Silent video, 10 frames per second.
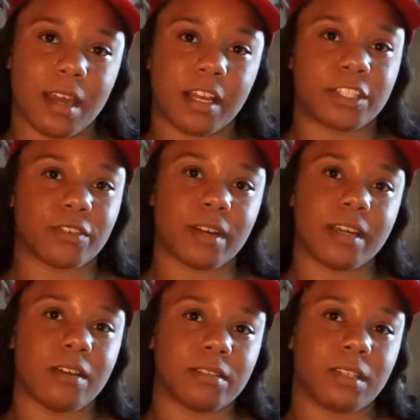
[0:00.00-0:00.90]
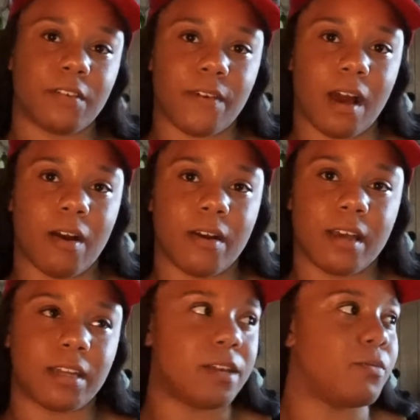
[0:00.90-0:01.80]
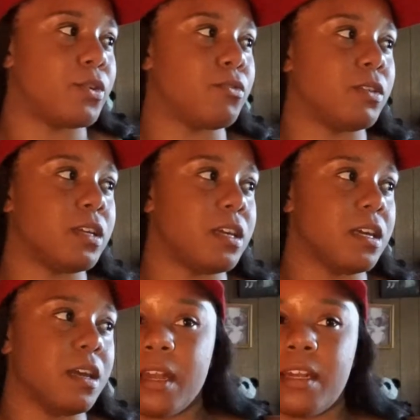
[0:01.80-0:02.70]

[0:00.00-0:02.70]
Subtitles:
and straighten your stuff out, and then when you leave,